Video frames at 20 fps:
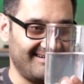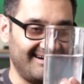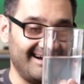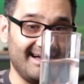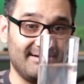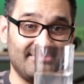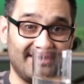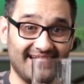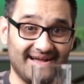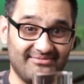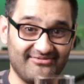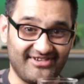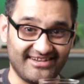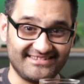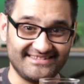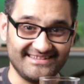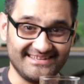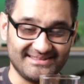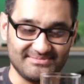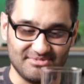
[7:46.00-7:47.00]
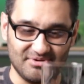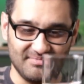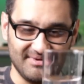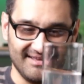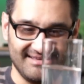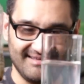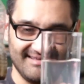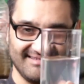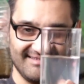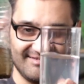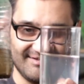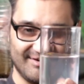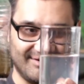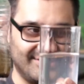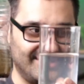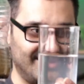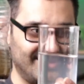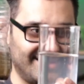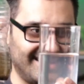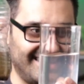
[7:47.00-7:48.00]
I am fasting at the moment.
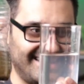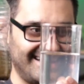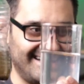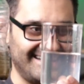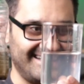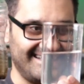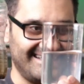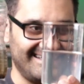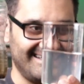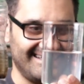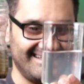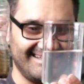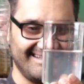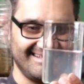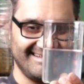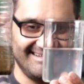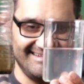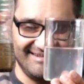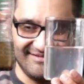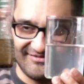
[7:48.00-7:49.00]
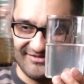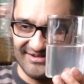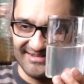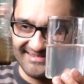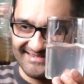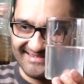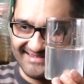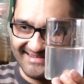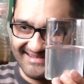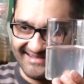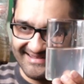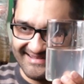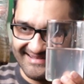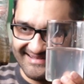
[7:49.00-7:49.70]
So look at that difference.